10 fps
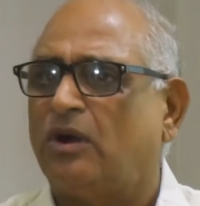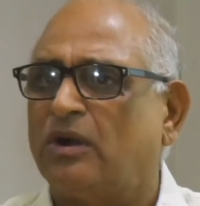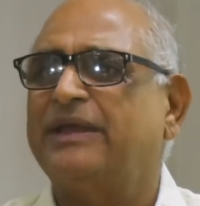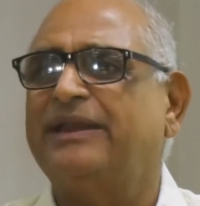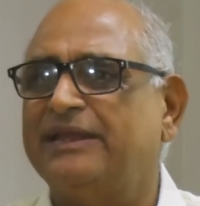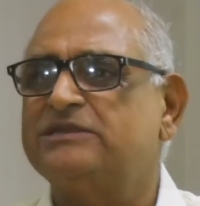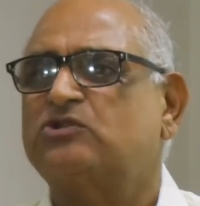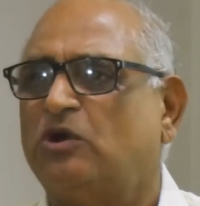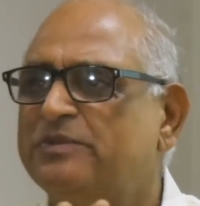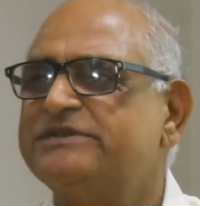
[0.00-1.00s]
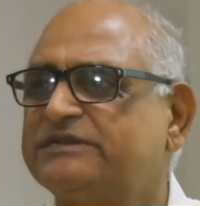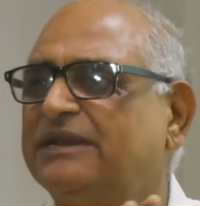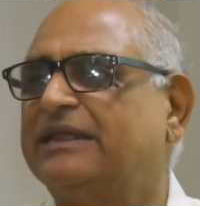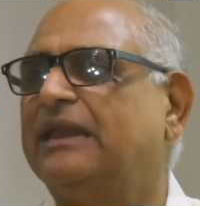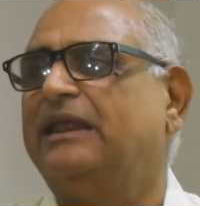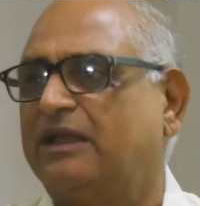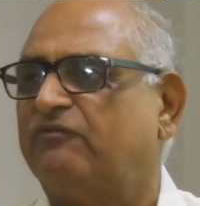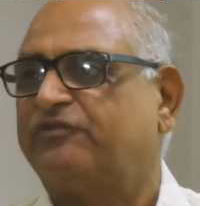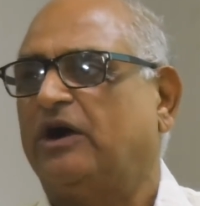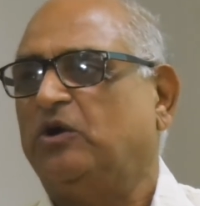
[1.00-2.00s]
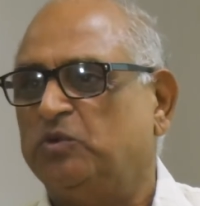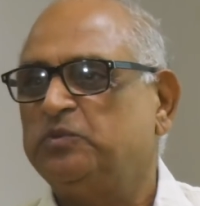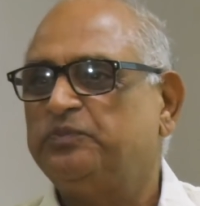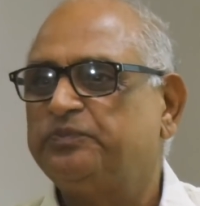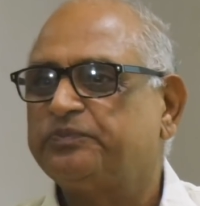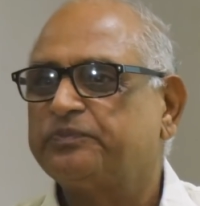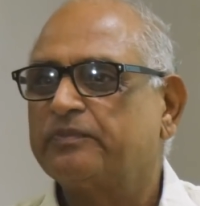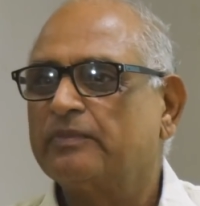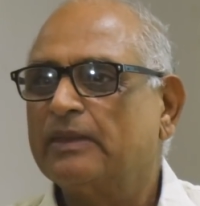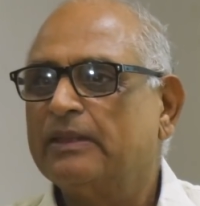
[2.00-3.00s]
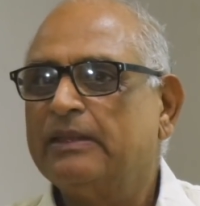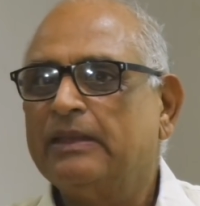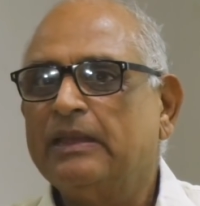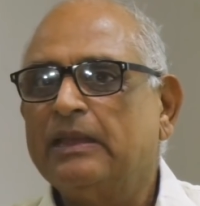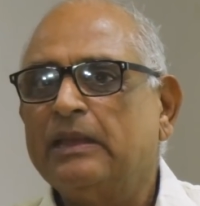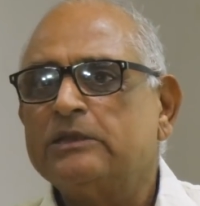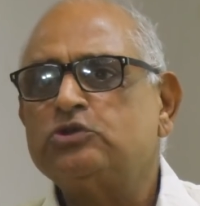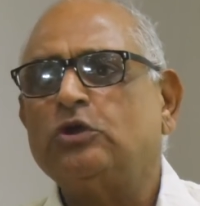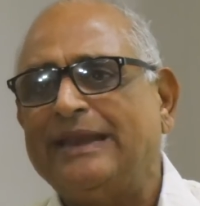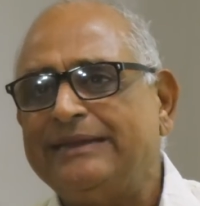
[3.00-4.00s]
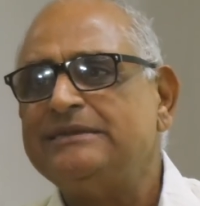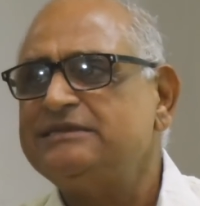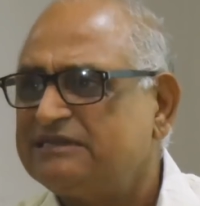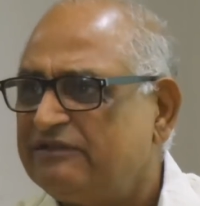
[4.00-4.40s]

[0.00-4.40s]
organize commercial killing of cow. So let us